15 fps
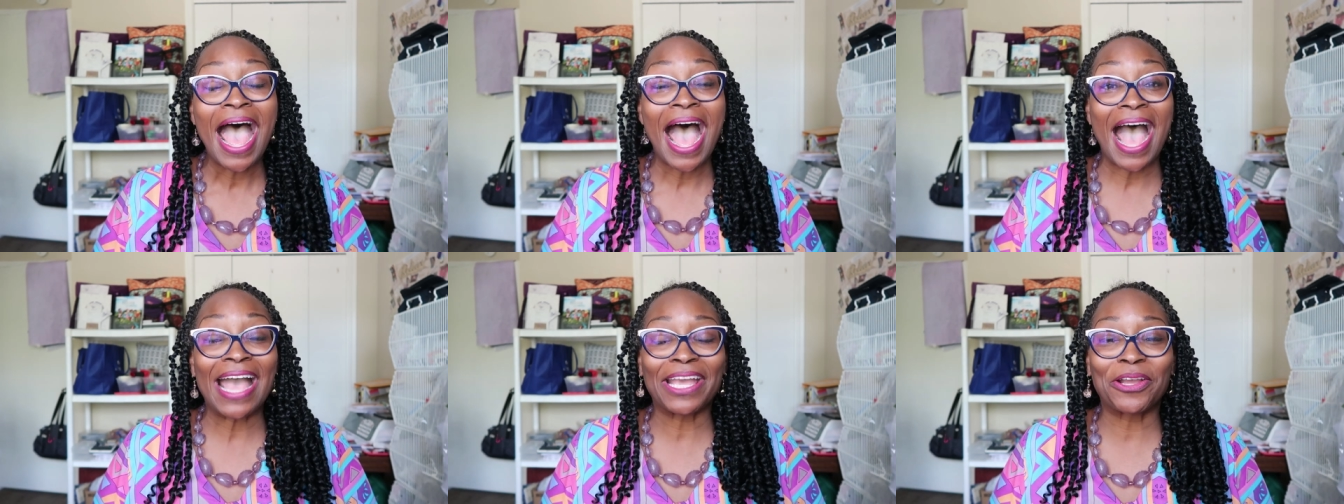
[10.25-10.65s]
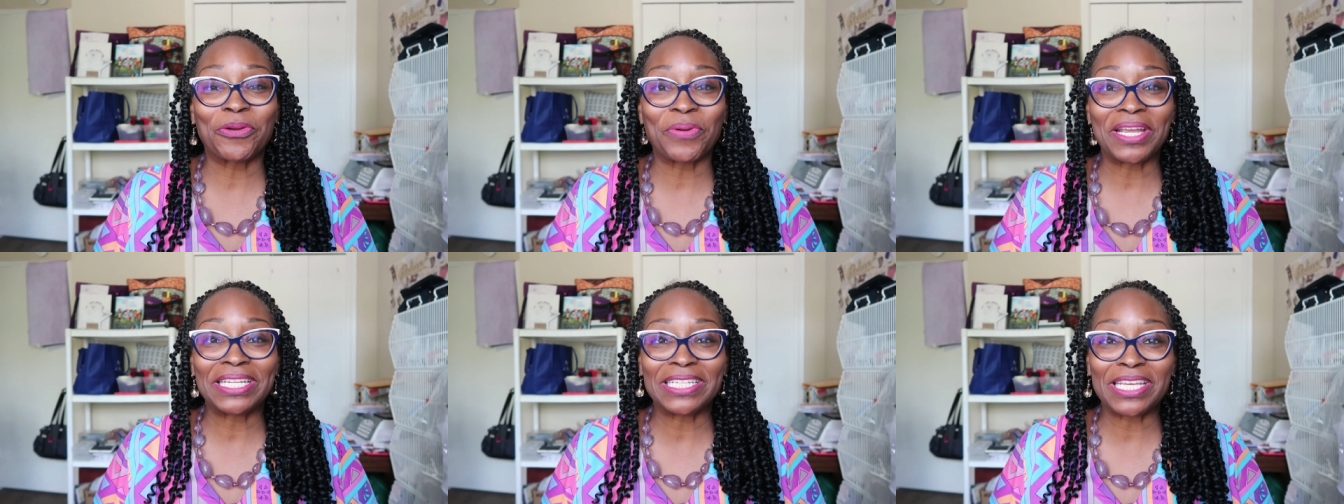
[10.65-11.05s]
I
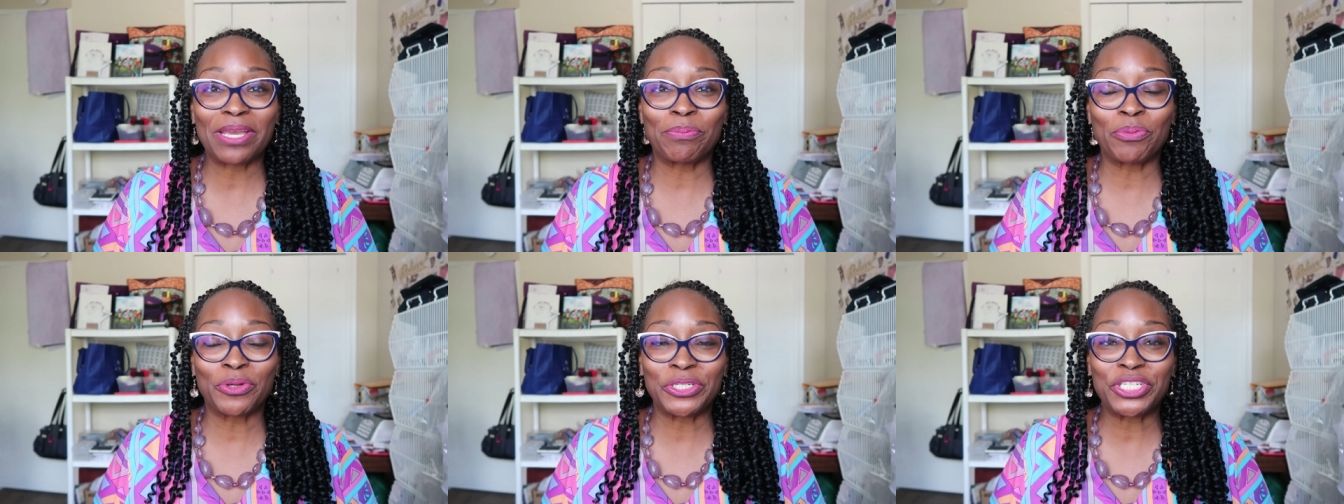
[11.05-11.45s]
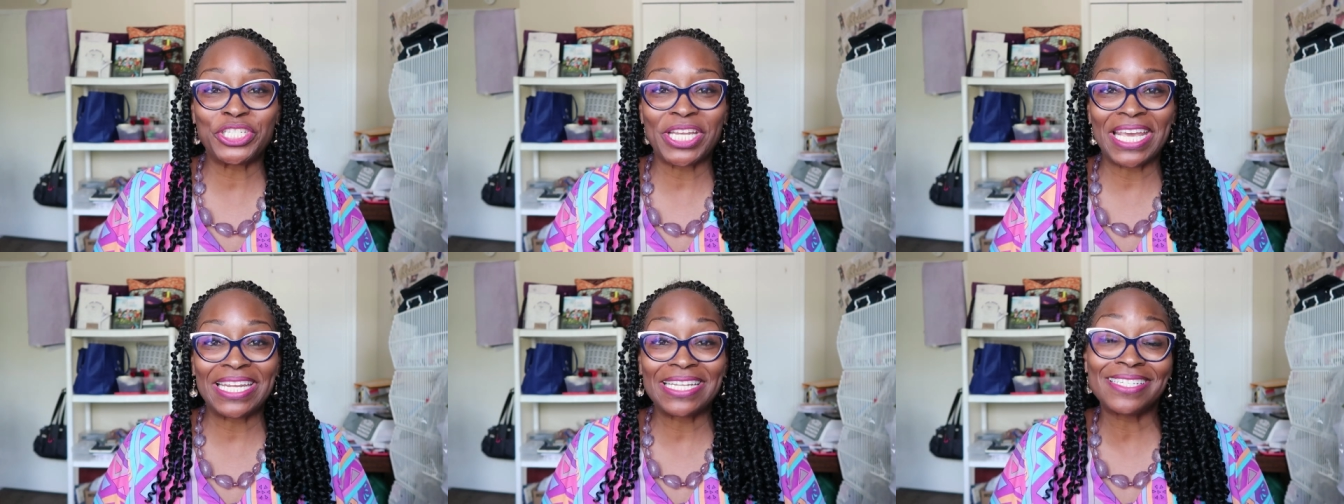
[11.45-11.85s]
greatly
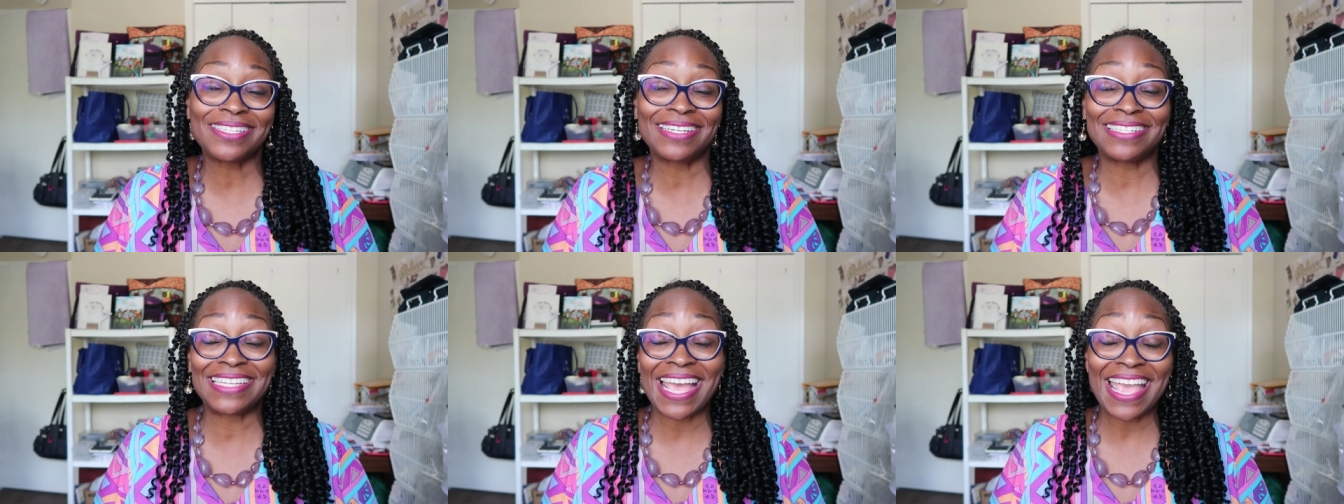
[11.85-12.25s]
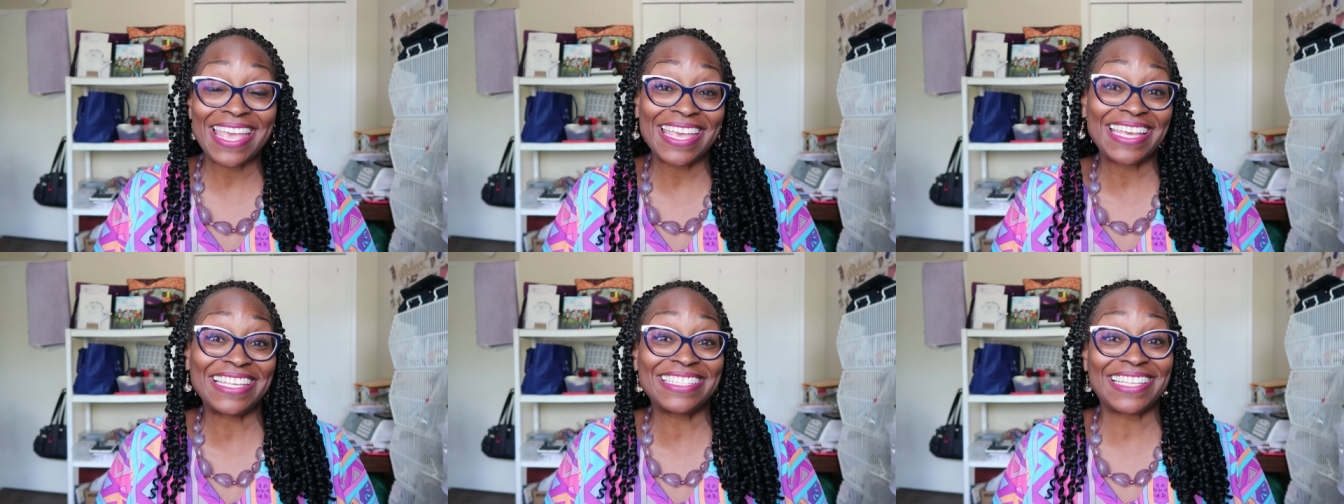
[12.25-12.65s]
appreciate it. Today
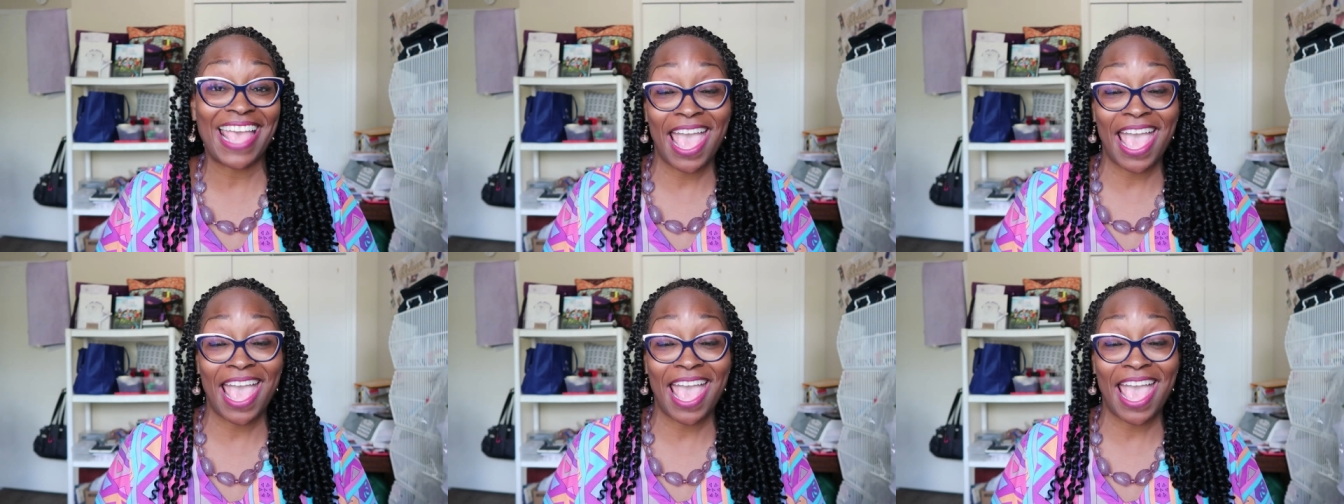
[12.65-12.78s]
is